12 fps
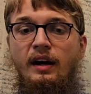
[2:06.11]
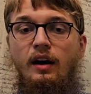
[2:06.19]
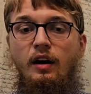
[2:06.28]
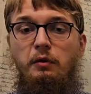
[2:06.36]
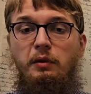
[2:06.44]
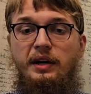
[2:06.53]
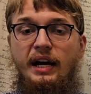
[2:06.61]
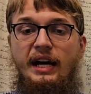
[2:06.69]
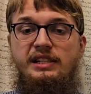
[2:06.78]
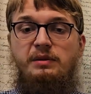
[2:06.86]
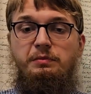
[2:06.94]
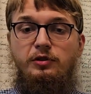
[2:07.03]
Artwork
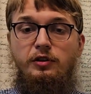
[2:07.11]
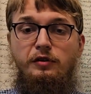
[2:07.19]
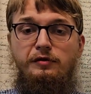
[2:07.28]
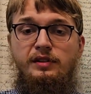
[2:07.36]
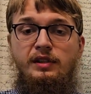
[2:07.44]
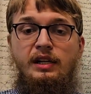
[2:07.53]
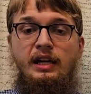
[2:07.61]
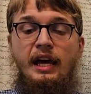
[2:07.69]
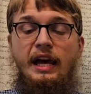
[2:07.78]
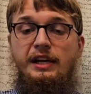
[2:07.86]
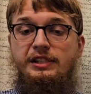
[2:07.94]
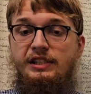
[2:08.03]
has improved.
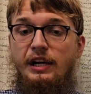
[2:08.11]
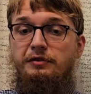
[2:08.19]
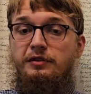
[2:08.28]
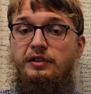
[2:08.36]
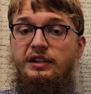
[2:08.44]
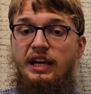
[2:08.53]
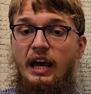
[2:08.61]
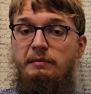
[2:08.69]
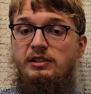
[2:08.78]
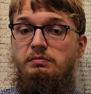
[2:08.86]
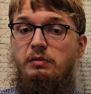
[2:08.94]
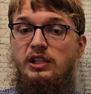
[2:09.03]
In general, the game
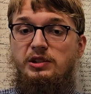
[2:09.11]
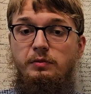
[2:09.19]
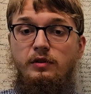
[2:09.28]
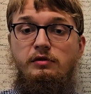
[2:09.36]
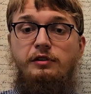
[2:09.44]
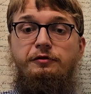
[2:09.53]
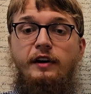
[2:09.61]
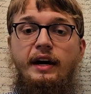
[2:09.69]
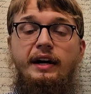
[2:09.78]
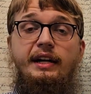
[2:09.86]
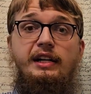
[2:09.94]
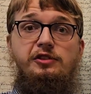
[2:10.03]
is much more
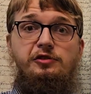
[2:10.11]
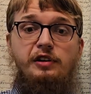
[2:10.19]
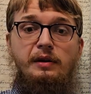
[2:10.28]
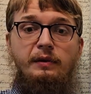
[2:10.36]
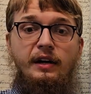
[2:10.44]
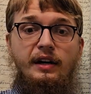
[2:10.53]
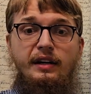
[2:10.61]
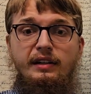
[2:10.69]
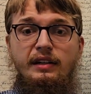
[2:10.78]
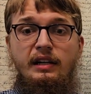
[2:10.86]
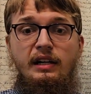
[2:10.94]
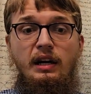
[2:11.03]
refined and streamlined.
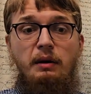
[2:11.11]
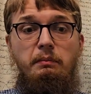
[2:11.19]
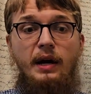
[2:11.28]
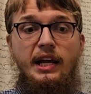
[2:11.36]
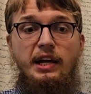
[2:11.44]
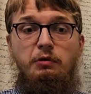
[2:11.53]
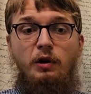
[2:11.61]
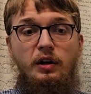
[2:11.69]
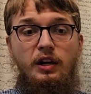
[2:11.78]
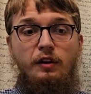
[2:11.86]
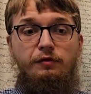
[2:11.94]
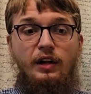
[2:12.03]
Many
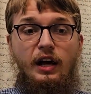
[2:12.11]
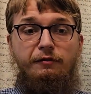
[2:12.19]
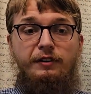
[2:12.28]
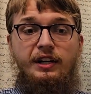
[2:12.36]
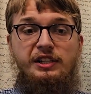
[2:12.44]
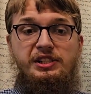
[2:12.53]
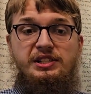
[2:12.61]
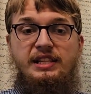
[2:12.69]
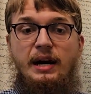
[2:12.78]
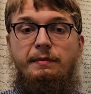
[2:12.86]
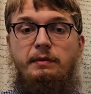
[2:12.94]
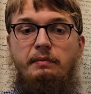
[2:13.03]
quality of life additions
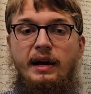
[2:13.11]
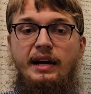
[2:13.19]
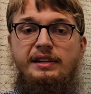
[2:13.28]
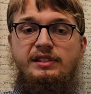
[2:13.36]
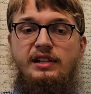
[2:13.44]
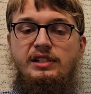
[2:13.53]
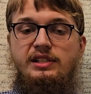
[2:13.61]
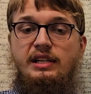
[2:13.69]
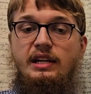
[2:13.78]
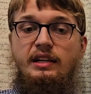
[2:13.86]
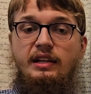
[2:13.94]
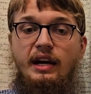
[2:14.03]
have been made, such as
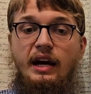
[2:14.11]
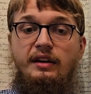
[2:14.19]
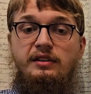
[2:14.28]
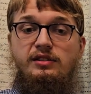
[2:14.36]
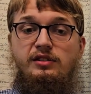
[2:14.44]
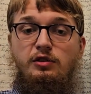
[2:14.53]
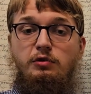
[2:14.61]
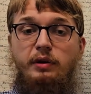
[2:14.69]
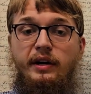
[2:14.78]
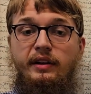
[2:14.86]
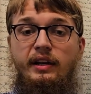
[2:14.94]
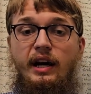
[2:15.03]
indicators to
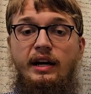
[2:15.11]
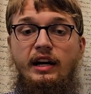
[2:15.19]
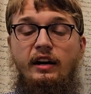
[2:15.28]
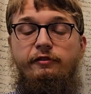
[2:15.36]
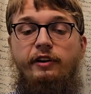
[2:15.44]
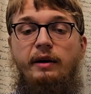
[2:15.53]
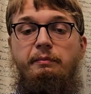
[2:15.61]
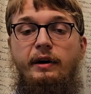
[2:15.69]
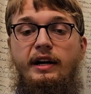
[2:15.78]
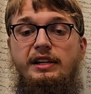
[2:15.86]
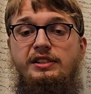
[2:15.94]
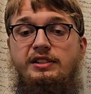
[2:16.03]
quickly identify
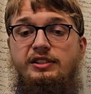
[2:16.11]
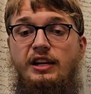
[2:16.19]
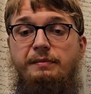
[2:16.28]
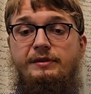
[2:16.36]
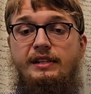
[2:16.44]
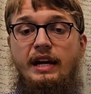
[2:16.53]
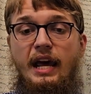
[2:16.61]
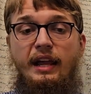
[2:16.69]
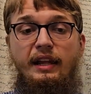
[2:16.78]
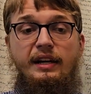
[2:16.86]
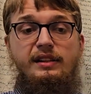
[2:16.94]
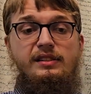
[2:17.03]
bunnies, ships, and
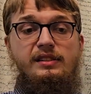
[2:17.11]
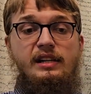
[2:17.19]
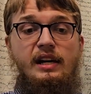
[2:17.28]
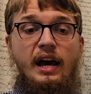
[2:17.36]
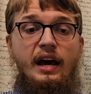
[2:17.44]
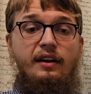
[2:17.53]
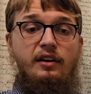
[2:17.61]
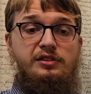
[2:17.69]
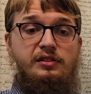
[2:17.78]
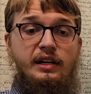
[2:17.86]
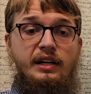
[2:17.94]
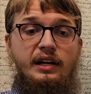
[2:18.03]
aliens, and
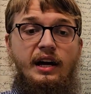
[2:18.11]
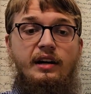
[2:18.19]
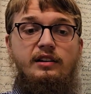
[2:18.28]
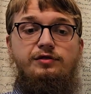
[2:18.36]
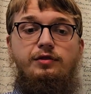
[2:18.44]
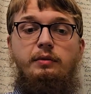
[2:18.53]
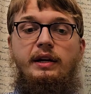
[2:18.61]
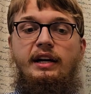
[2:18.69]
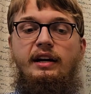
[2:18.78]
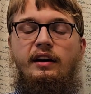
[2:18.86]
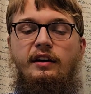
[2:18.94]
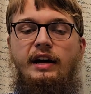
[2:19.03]
also indicators for when a
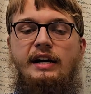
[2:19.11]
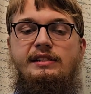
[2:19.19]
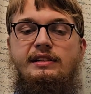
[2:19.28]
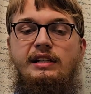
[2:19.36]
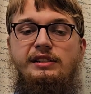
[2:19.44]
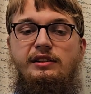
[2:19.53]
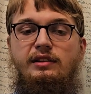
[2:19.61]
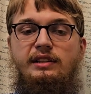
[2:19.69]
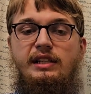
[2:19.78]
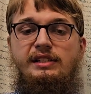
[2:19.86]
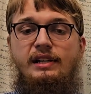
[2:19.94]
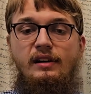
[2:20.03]
card has additional
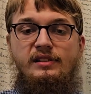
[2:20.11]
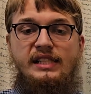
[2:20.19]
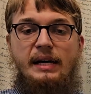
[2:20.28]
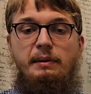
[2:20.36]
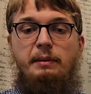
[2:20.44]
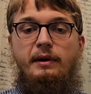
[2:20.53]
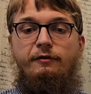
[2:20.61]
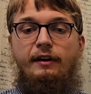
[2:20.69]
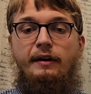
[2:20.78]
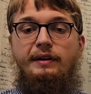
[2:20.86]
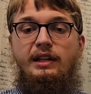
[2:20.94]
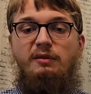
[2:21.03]
details that may be
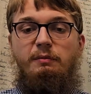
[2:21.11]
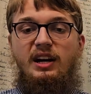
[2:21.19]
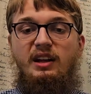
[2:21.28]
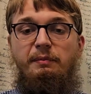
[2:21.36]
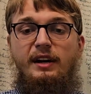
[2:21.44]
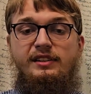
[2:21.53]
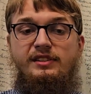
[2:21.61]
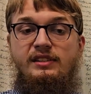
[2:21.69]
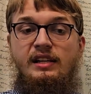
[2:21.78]
found in the bunny bits.